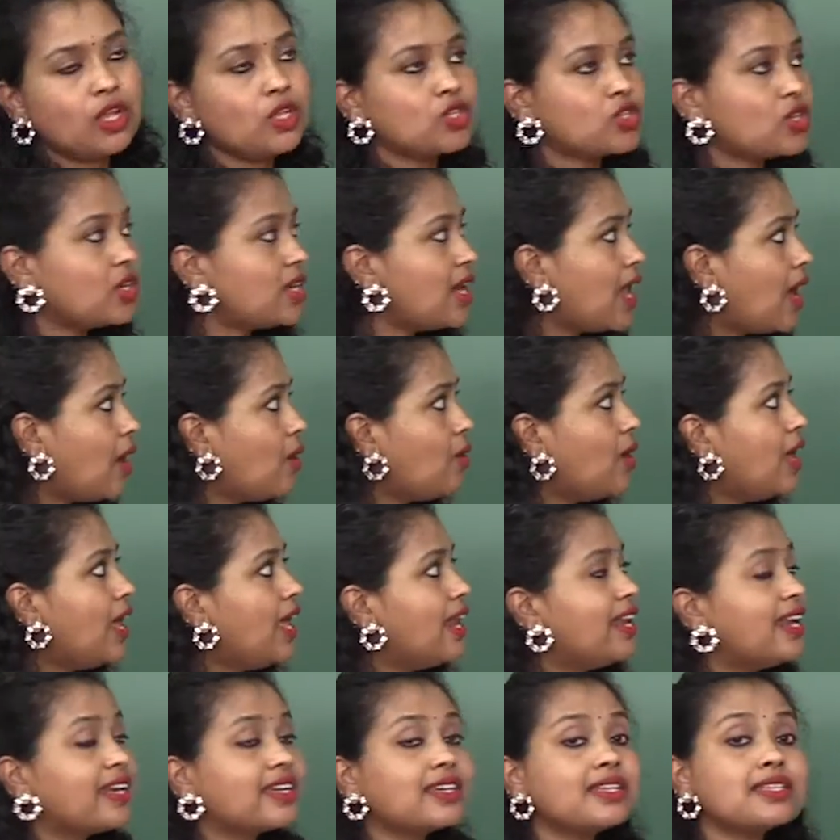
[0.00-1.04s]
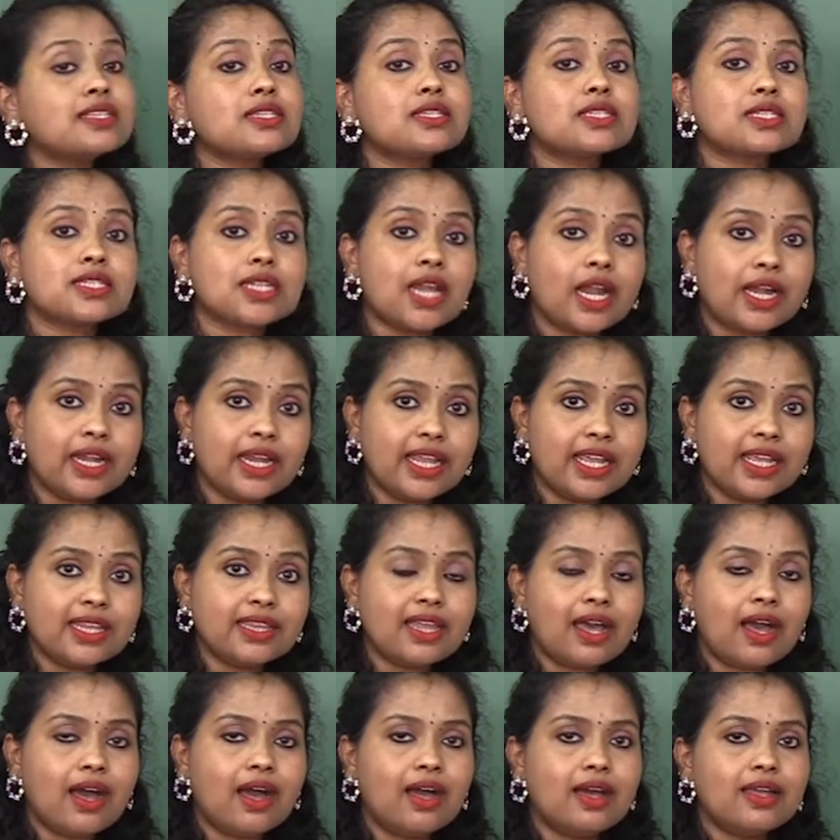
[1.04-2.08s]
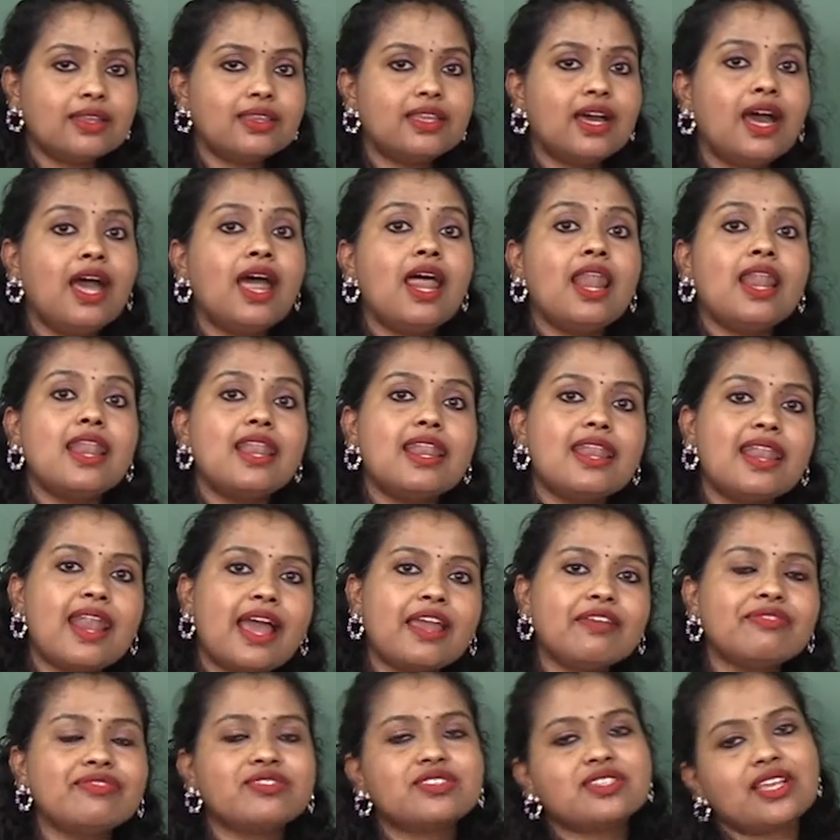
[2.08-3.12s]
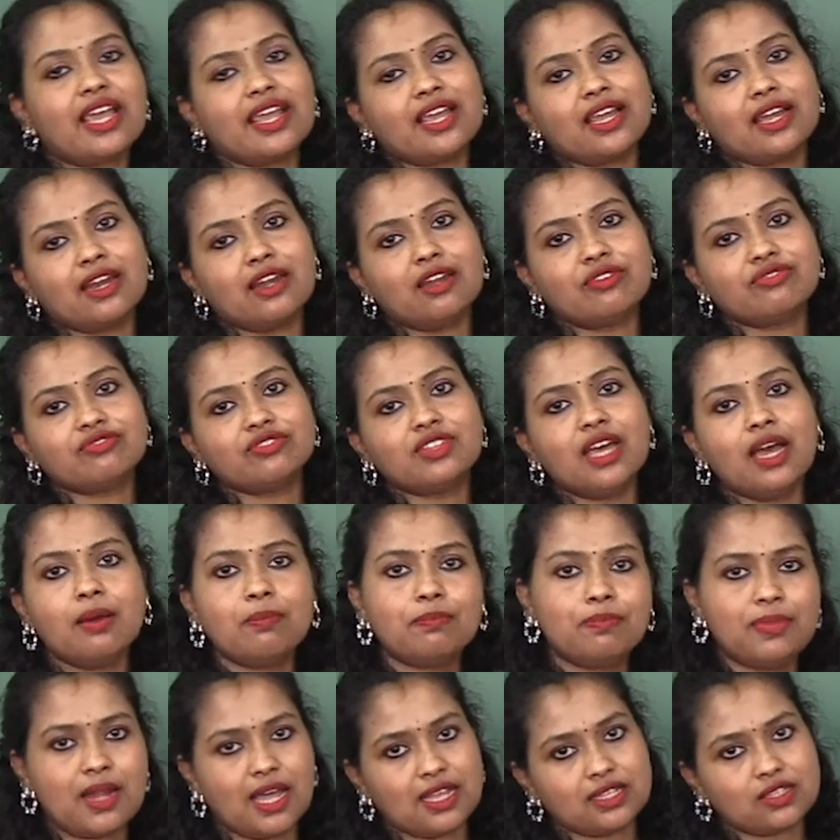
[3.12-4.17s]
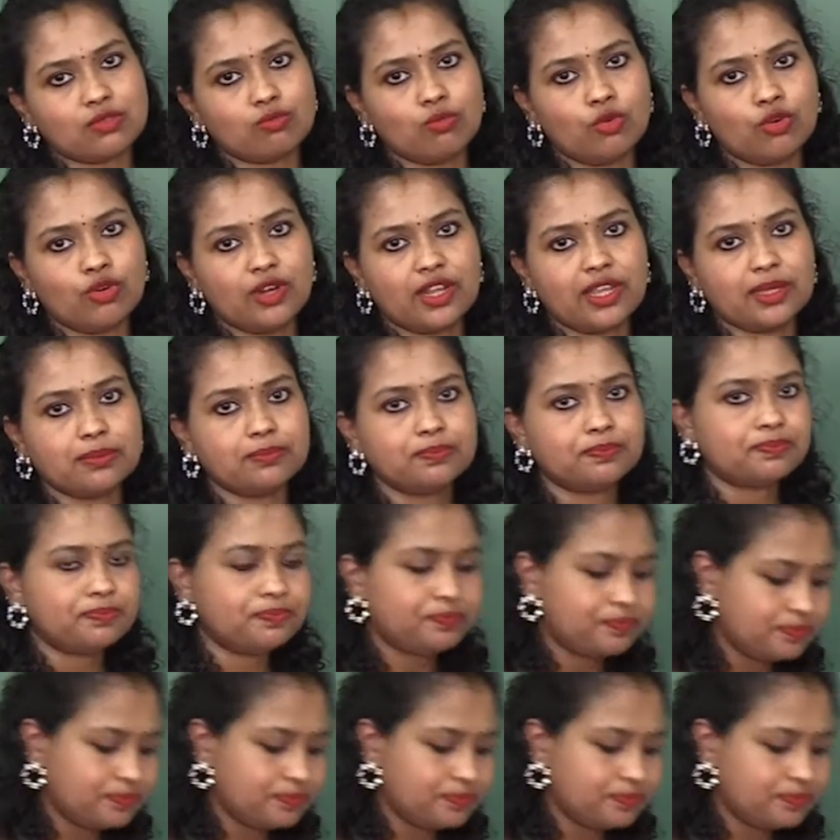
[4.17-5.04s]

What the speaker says: So now let us study the life cycle of the Plasmodium.